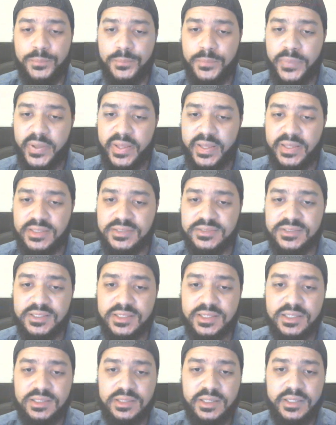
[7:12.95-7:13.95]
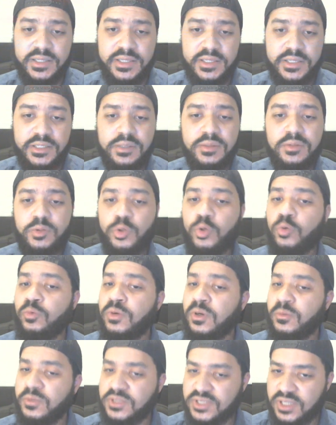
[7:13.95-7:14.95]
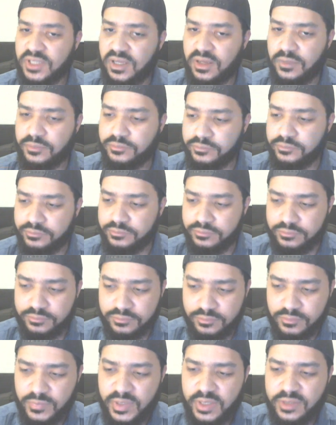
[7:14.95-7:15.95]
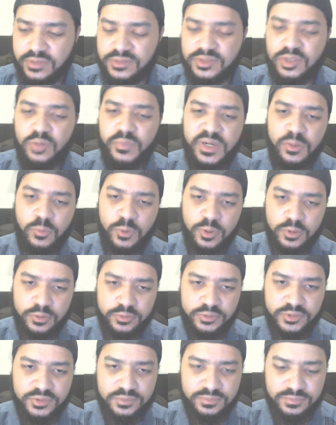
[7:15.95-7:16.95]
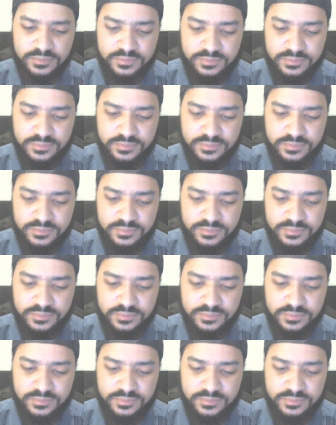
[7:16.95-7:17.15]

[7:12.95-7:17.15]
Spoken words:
basically knew what was up, in so many words.